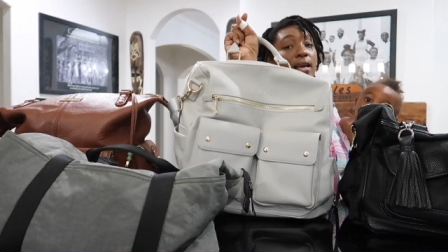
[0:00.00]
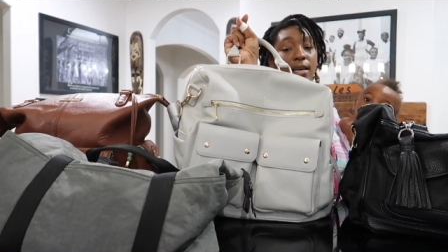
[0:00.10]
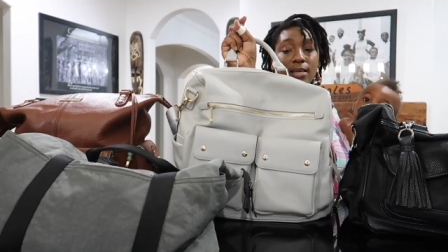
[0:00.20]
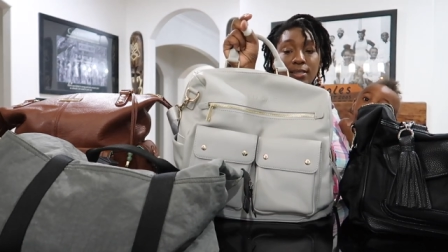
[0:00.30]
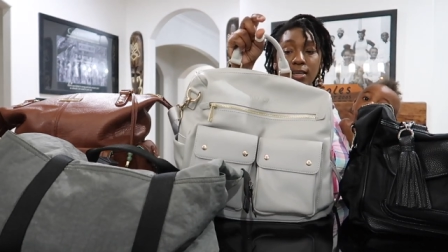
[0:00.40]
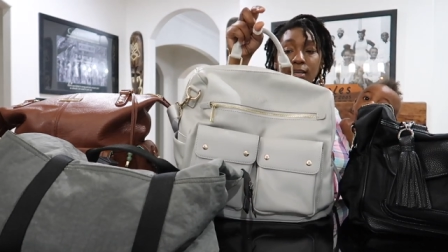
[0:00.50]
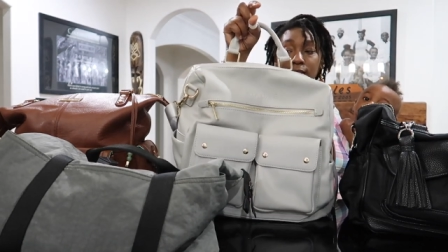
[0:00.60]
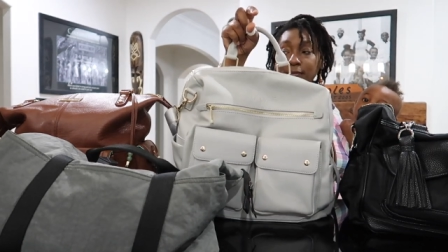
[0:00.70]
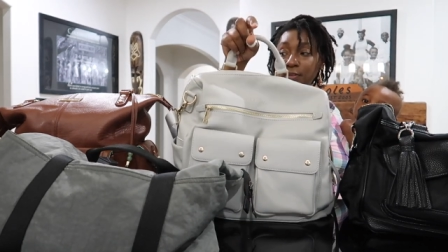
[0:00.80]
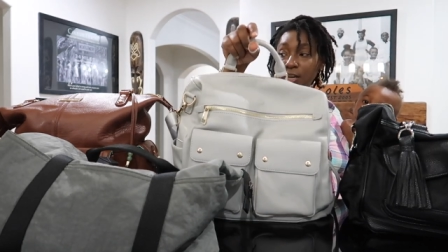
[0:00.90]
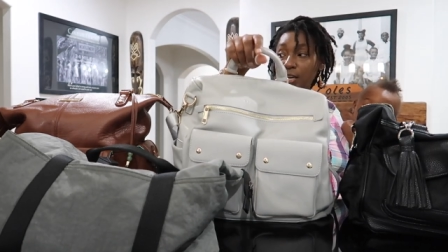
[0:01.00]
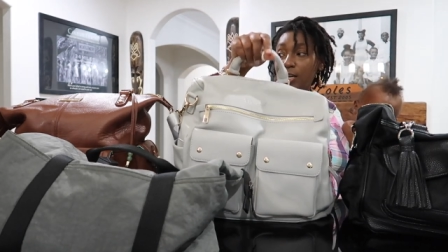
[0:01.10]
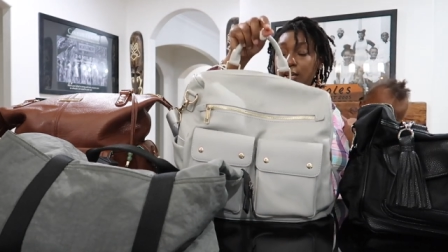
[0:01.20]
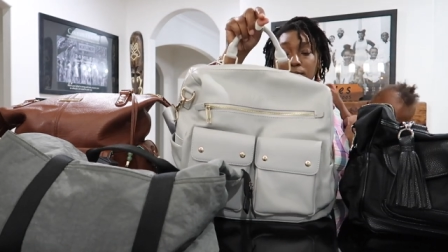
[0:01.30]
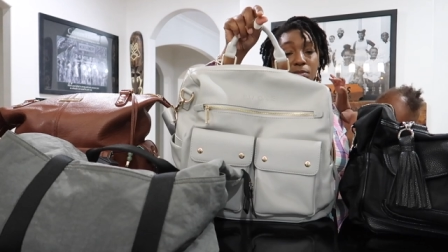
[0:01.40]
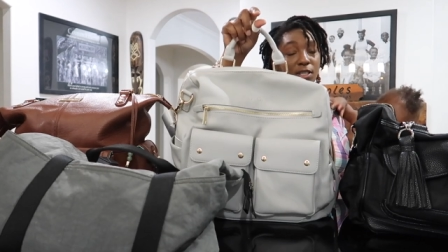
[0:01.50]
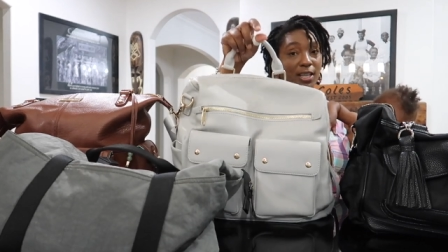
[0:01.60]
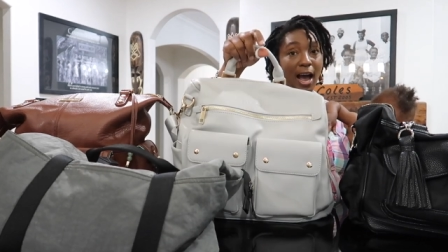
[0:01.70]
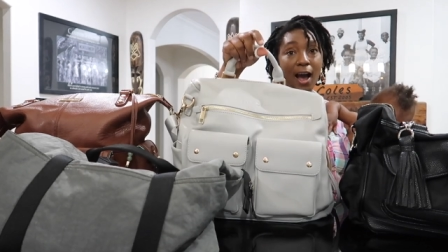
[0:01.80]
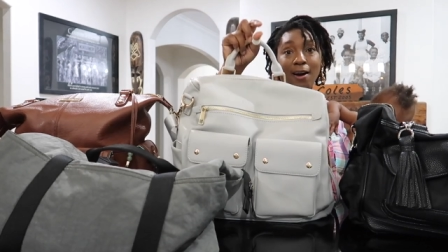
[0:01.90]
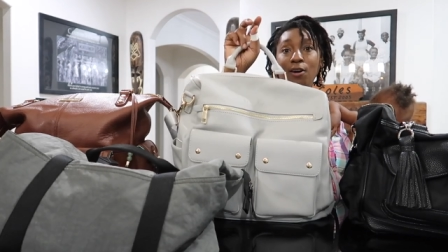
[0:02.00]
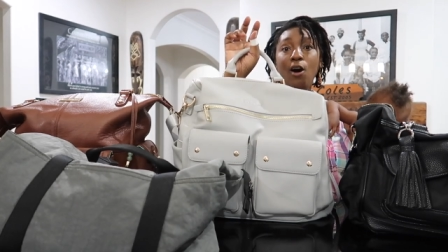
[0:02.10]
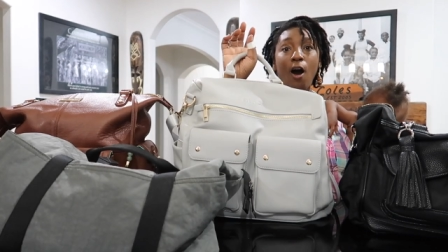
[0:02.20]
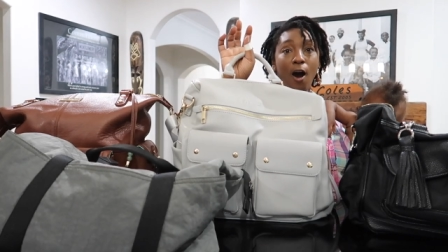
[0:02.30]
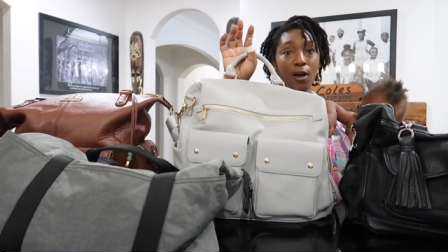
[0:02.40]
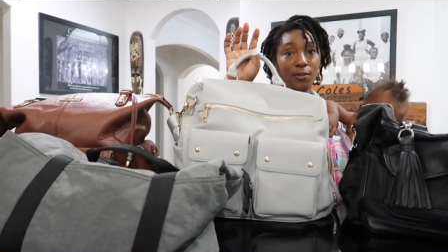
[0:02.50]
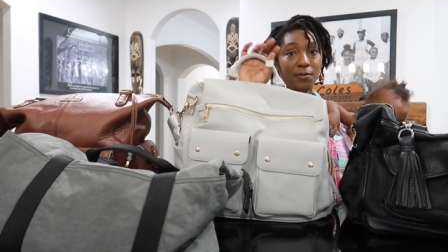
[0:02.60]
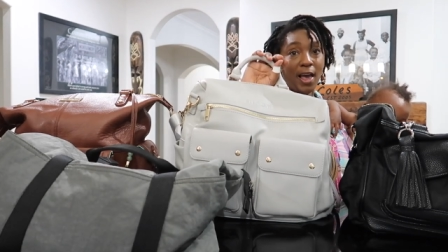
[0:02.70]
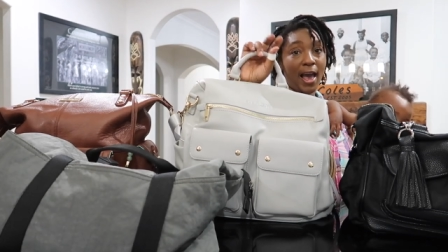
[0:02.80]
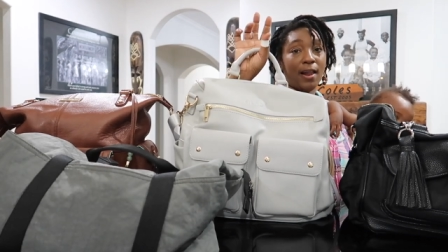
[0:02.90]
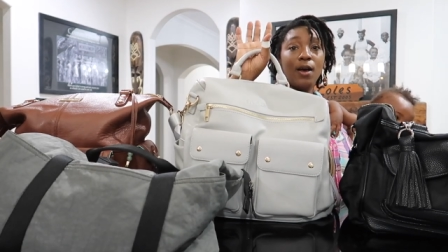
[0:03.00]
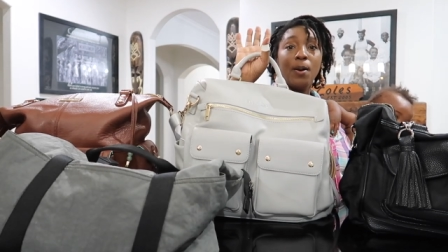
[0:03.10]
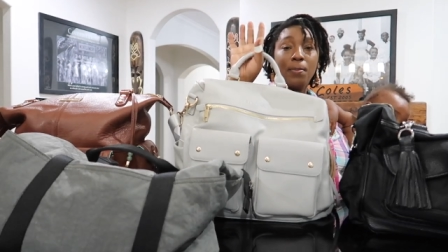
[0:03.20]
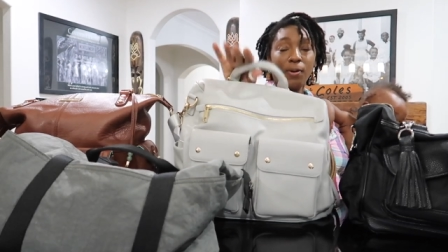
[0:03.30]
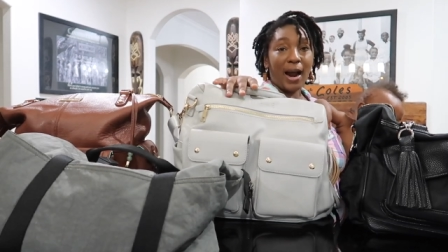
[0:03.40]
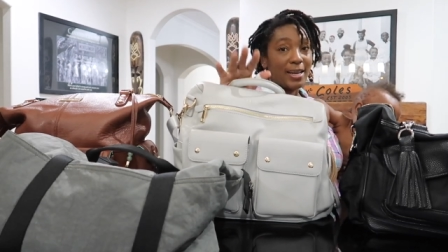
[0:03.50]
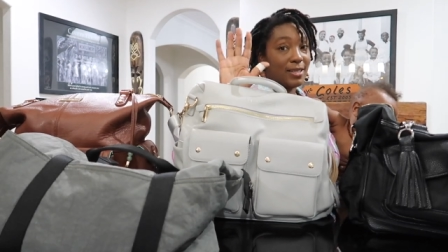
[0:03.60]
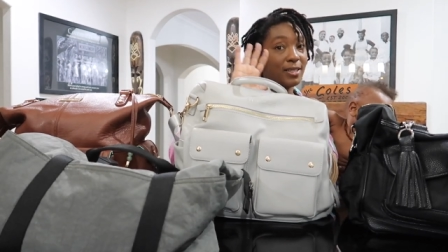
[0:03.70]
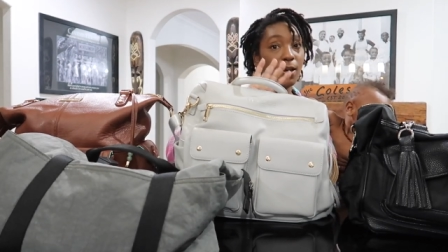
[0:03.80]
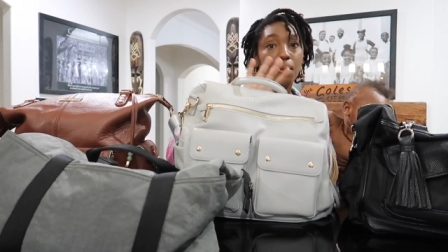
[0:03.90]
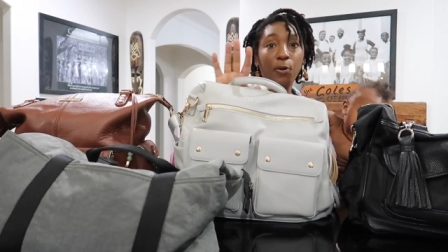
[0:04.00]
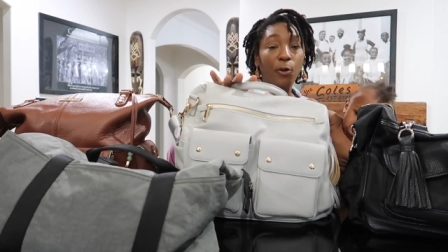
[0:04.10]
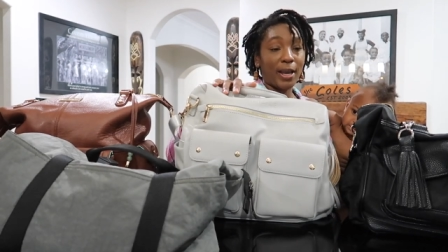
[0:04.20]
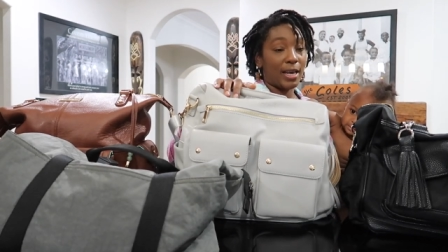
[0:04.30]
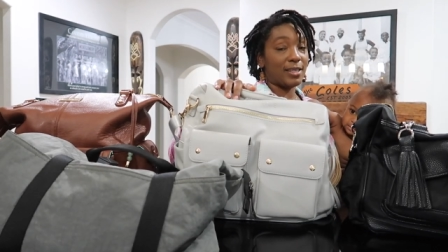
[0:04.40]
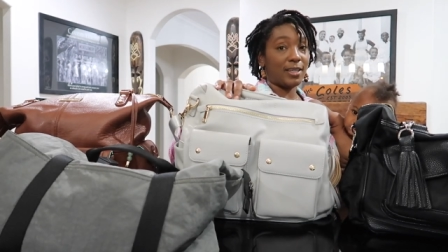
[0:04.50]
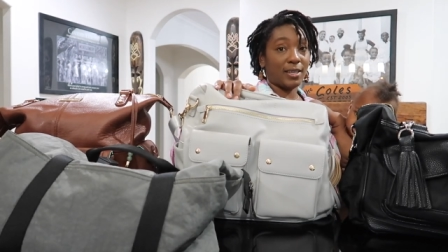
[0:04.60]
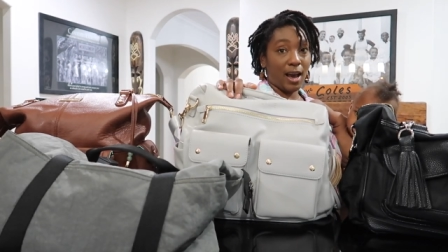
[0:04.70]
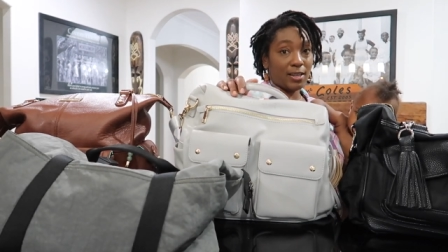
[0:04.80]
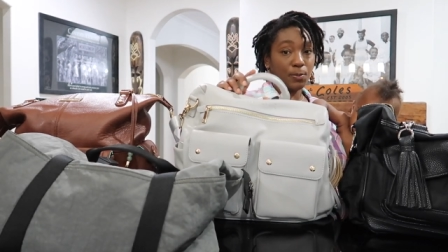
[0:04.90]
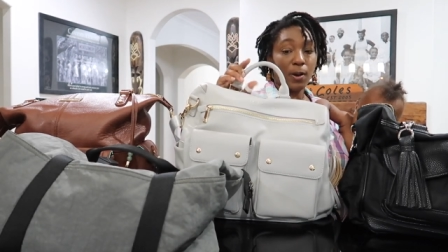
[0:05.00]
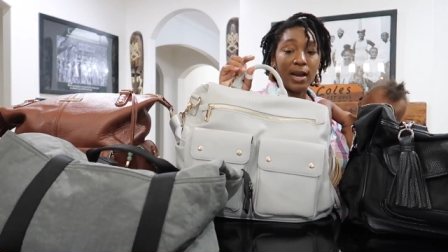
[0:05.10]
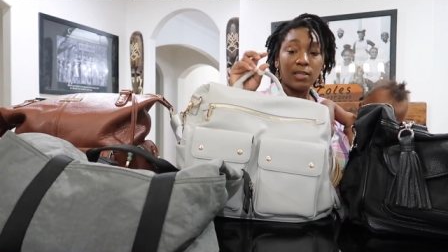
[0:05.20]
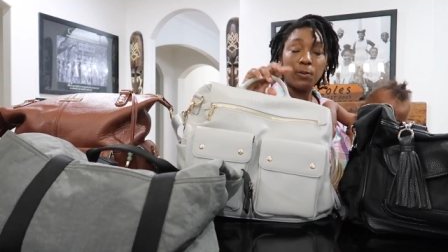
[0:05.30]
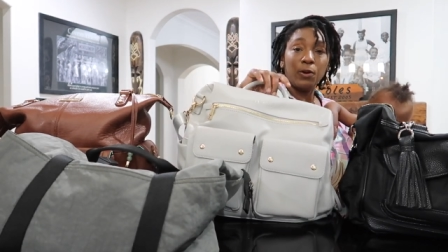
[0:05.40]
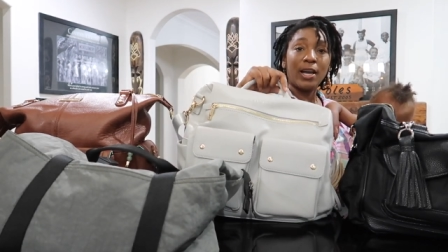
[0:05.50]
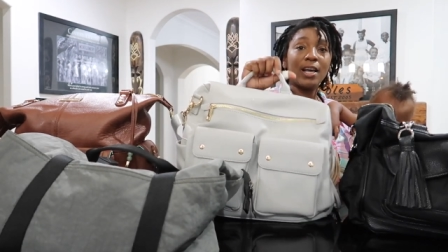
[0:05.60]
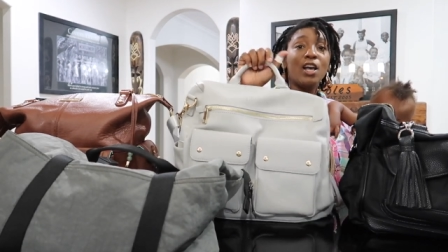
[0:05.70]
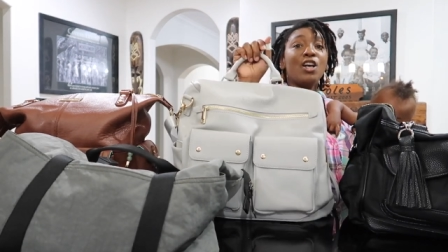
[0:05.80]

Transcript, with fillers: Easy, convenient, style, all of that. Price point is a nice price point.